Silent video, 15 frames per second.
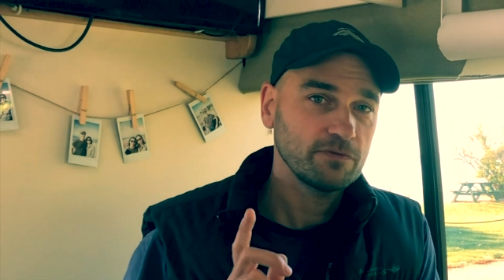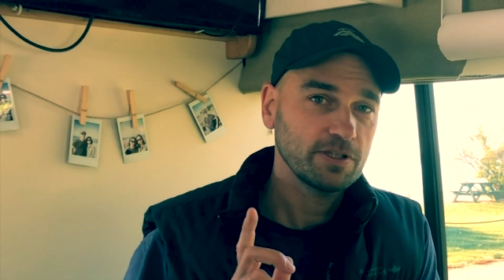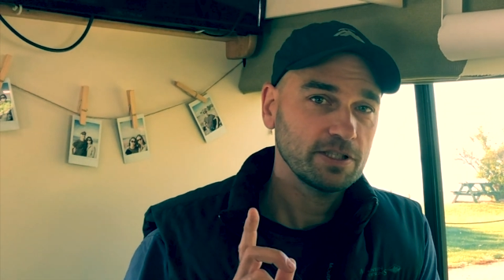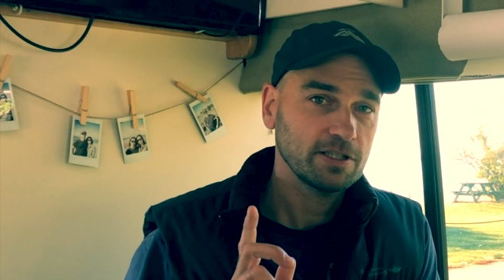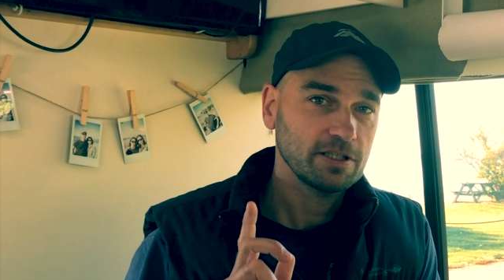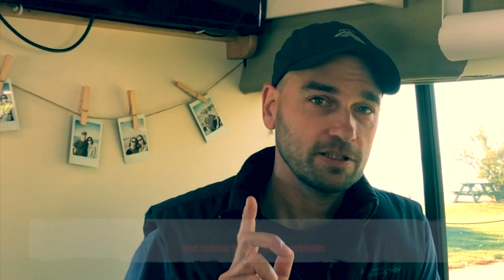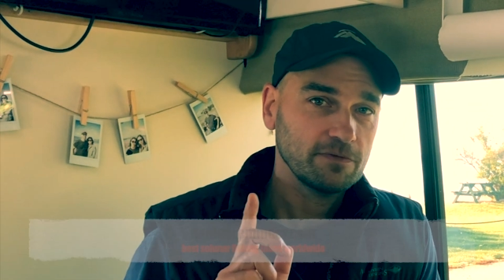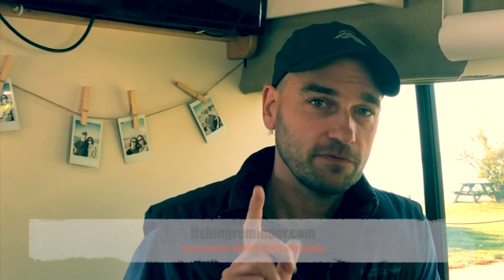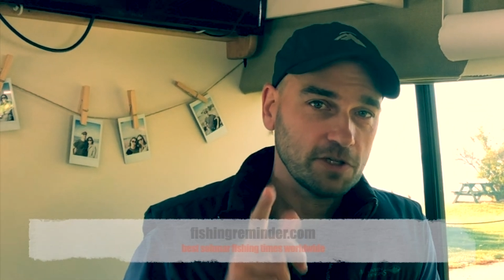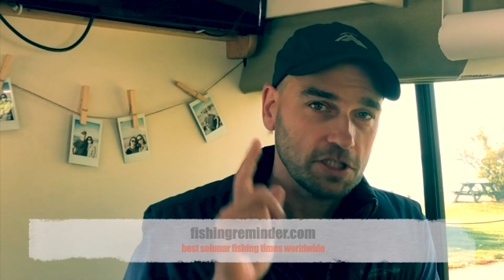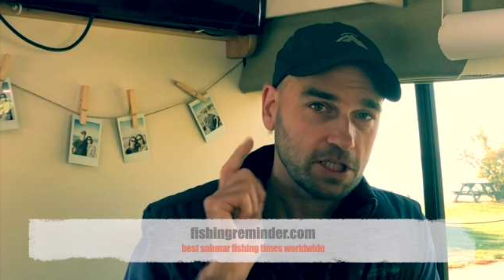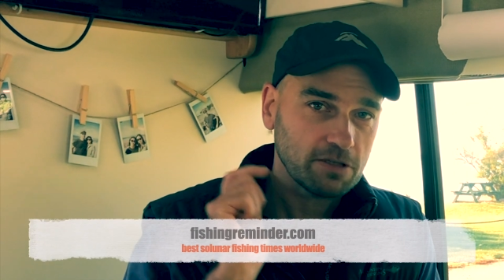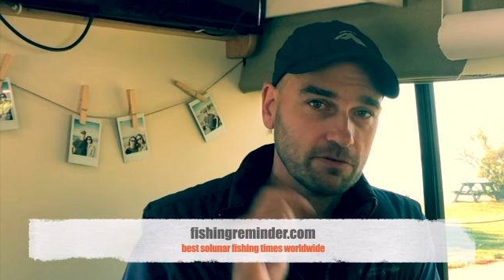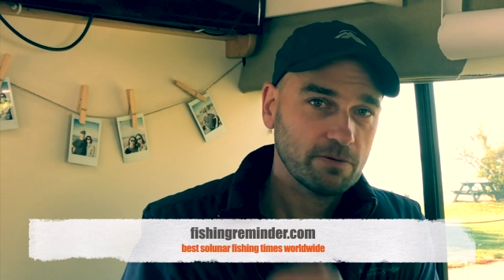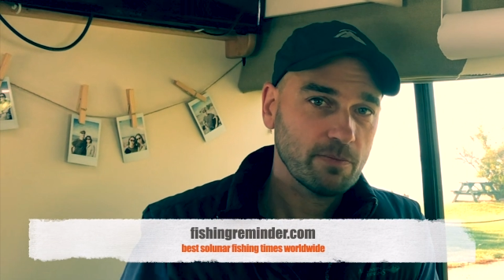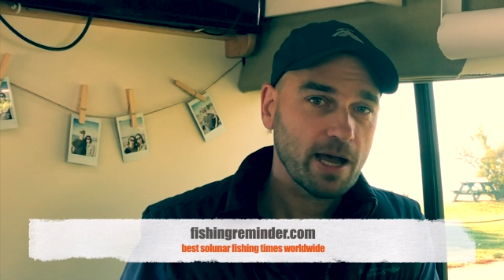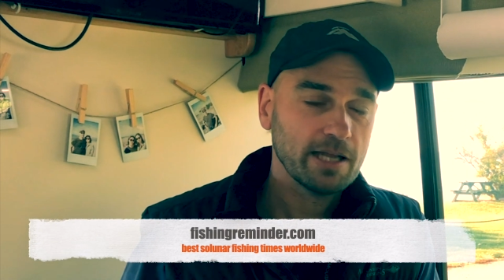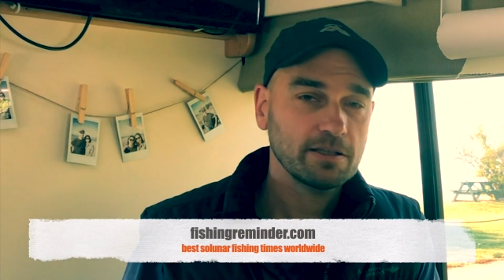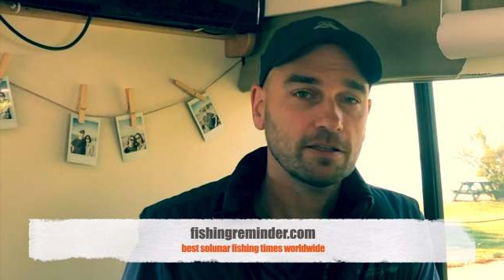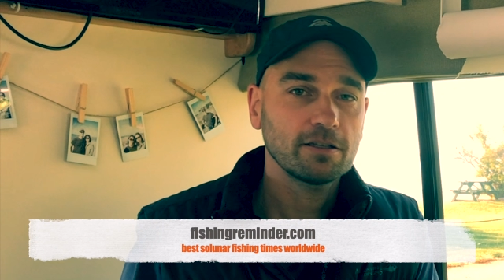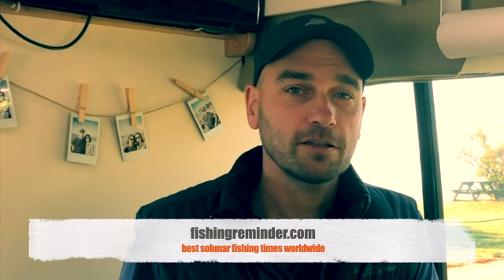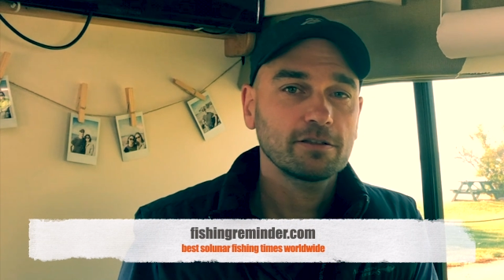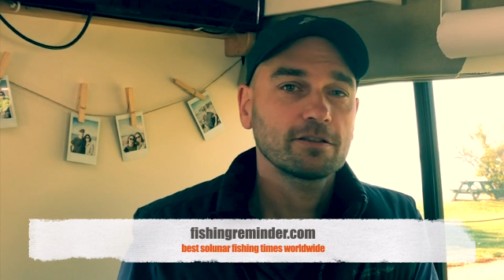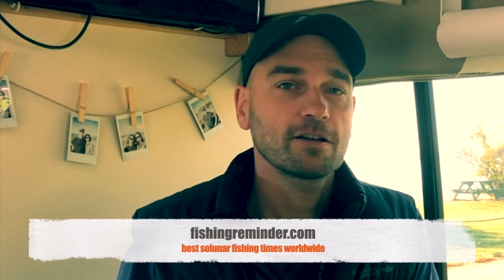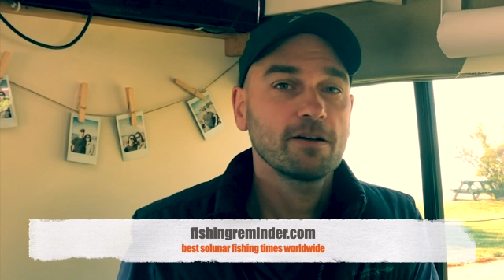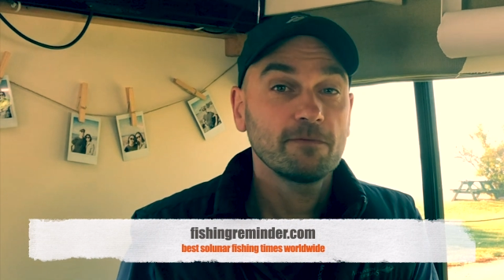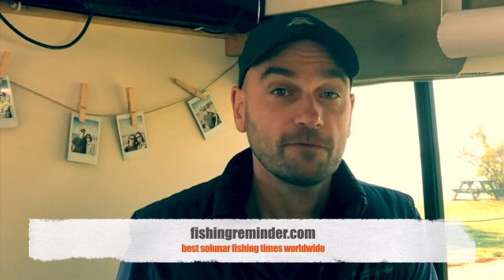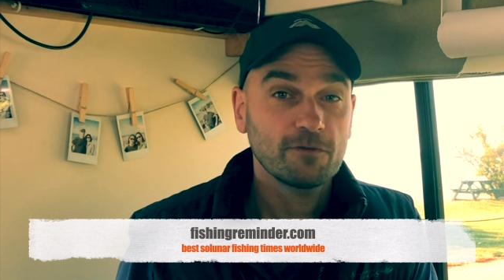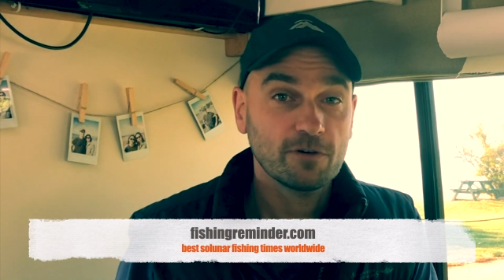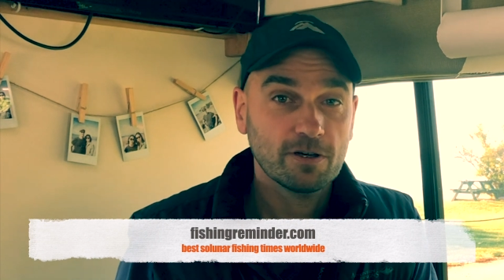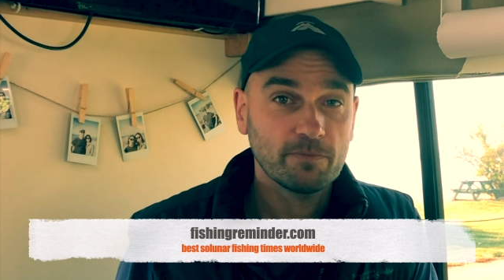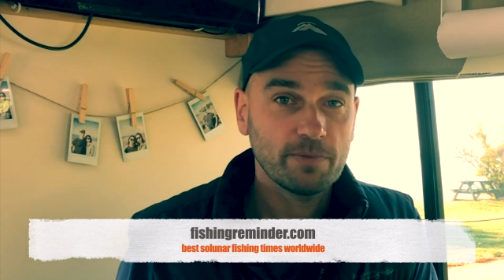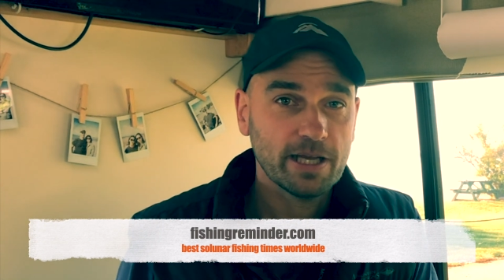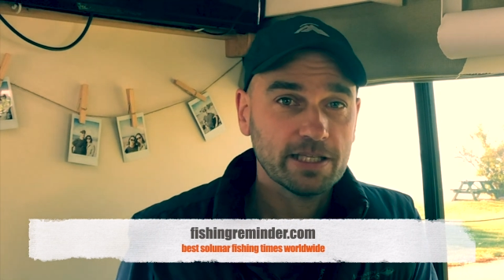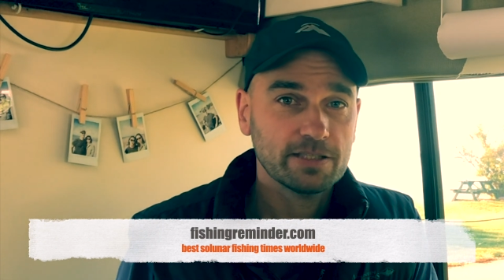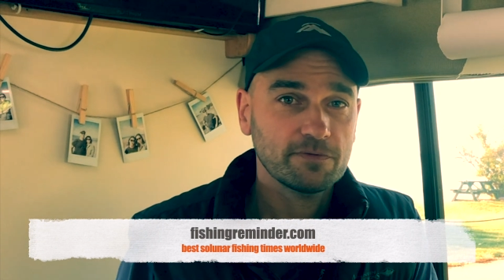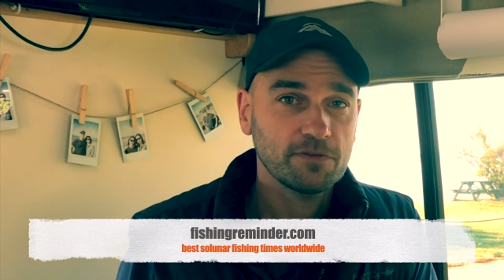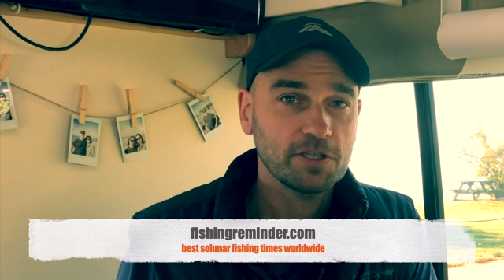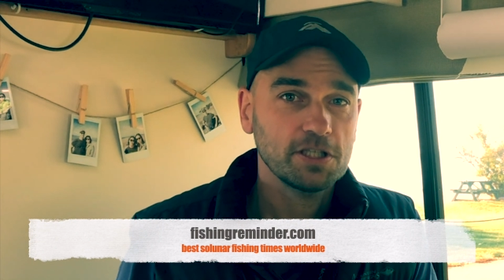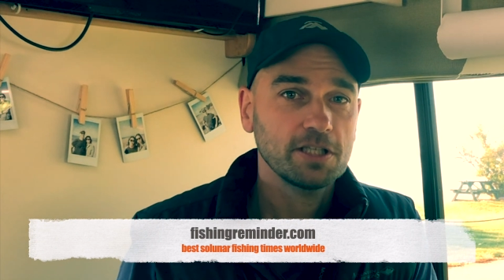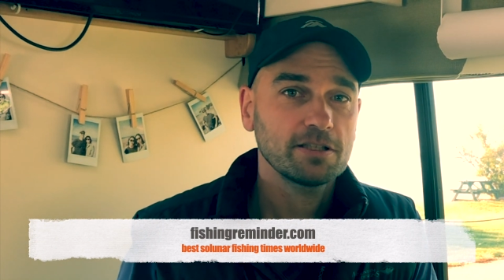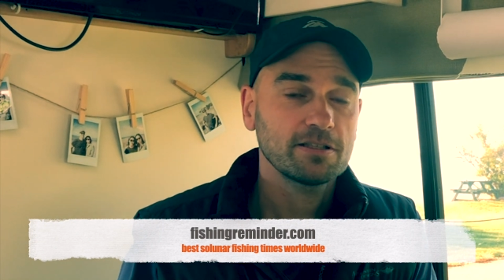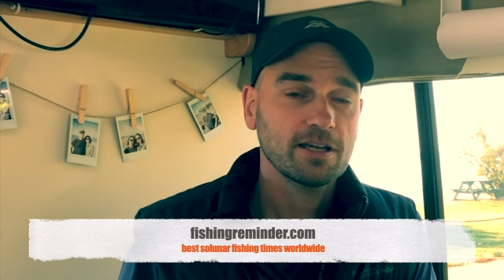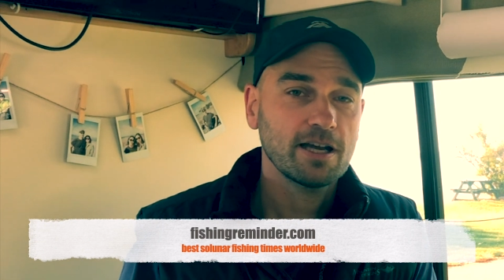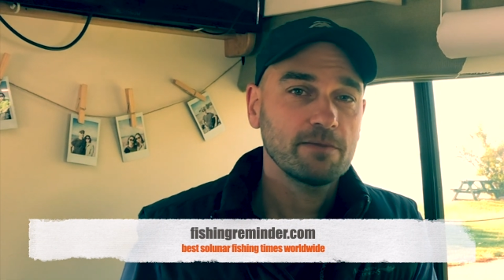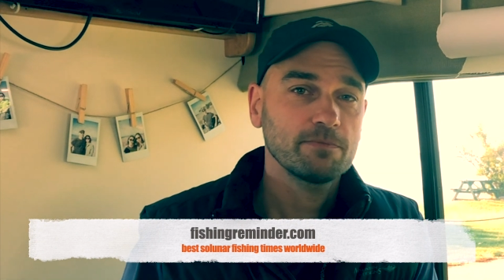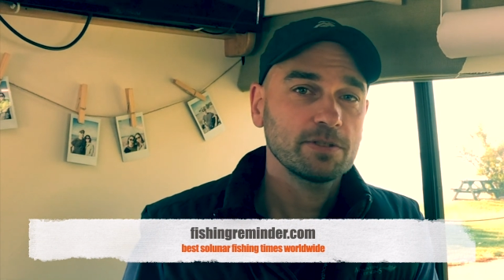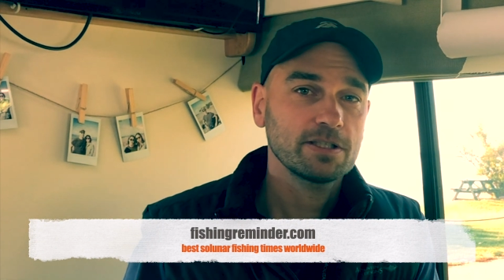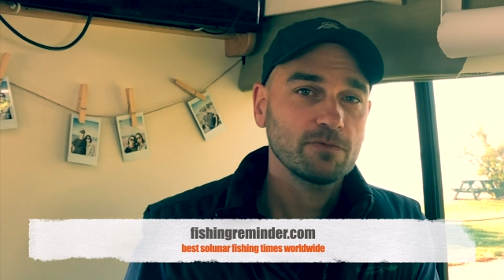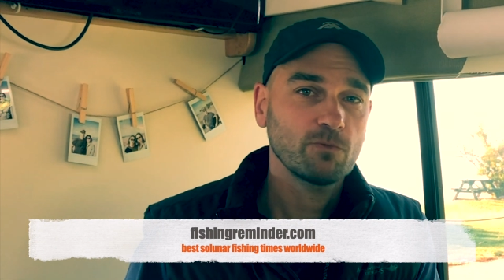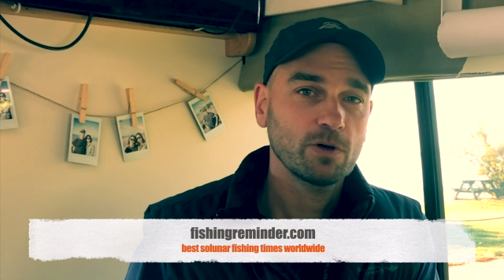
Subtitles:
visit fishingreminder.com for best fishing times